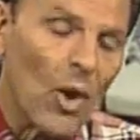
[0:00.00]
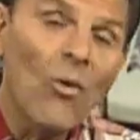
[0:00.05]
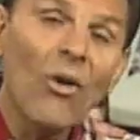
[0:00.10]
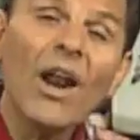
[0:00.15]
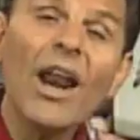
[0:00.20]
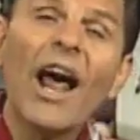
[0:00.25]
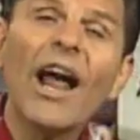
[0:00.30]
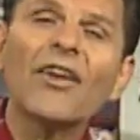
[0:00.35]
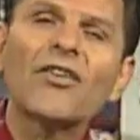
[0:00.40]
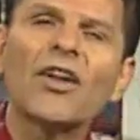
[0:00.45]

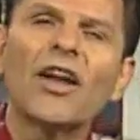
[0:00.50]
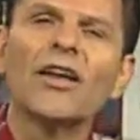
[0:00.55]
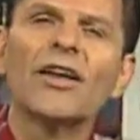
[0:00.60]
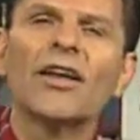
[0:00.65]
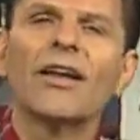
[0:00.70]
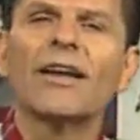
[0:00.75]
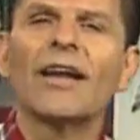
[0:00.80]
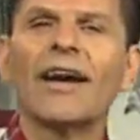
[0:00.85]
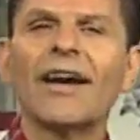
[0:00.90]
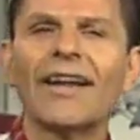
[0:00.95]
I'll tell
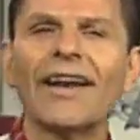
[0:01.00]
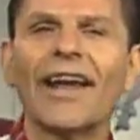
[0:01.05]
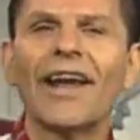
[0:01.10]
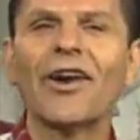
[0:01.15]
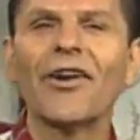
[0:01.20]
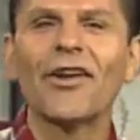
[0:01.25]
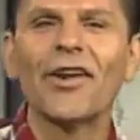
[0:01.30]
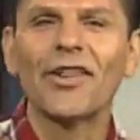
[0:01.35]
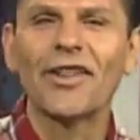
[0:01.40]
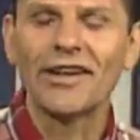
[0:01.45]
you an
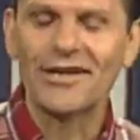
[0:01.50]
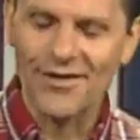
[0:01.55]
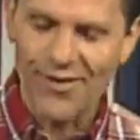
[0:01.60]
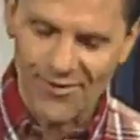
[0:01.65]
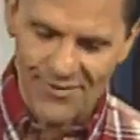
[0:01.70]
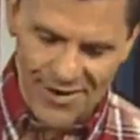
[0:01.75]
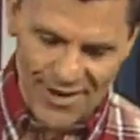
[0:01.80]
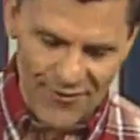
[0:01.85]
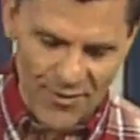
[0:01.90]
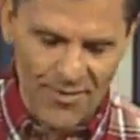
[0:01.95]
area that's
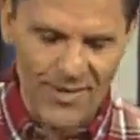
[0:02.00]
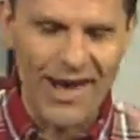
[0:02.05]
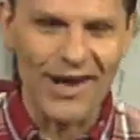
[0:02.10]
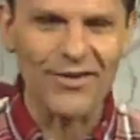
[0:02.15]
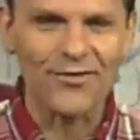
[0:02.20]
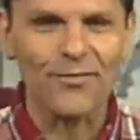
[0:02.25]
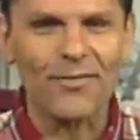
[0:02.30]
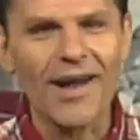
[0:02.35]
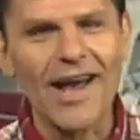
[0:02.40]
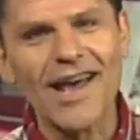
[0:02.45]
on
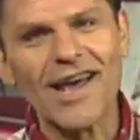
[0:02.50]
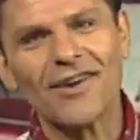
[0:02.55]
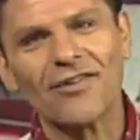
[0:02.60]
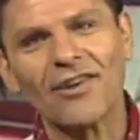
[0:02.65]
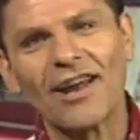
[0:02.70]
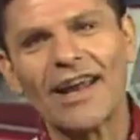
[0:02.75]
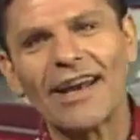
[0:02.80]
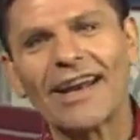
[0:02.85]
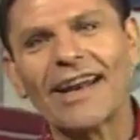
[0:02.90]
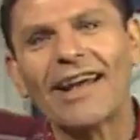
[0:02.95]
everybody's mind
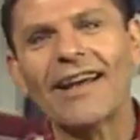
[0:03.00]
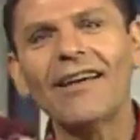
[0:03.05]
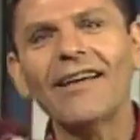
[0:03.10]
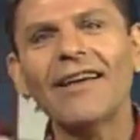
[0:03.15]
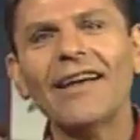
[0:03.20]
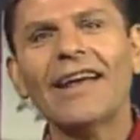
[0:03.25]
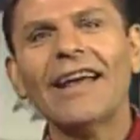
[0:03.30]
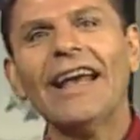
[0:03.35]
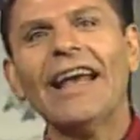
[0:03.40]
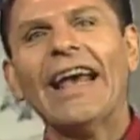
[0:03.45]
right now,
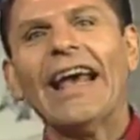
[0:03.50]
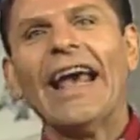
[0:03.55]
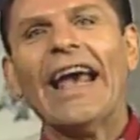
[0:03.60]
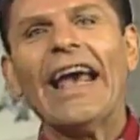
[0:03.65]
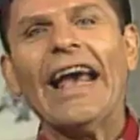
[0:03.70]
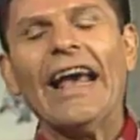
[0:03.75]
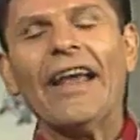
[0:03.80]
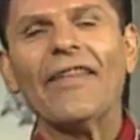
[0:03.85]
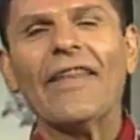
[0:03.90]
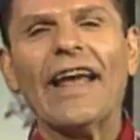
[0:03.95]

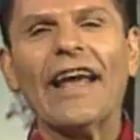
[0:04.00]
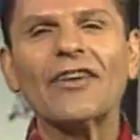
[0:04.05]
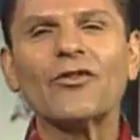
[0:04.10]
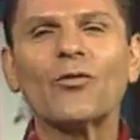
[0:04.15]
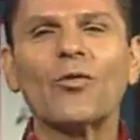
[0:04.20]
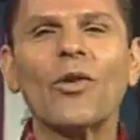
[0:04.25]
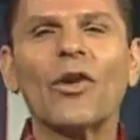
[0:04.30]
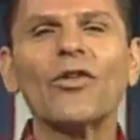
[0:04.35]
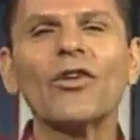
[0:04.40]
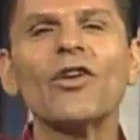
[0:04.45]
and
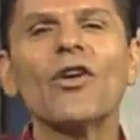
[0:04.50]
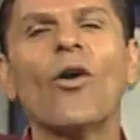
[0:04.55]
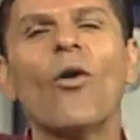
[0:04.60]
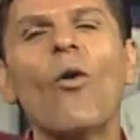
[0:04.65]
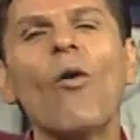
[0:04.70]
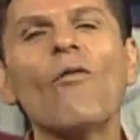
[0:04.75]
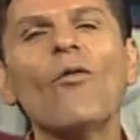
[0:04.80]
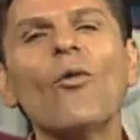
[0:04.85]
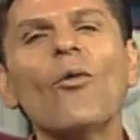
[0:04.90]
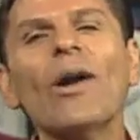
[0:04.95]
that's whether you're
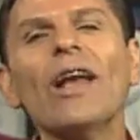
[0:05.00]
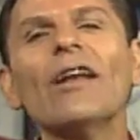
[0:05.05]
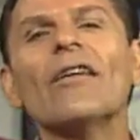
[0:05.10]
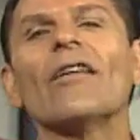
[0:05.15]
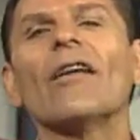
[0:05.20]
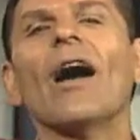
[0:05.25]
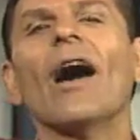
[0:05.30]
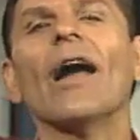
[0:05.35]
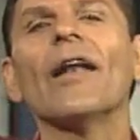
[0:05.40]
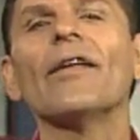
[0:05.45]
overweight
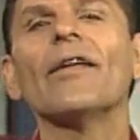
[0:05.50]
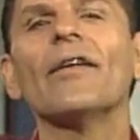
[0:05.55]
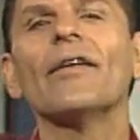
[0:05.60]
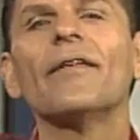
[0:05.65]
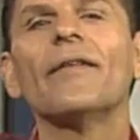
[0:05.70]
or not.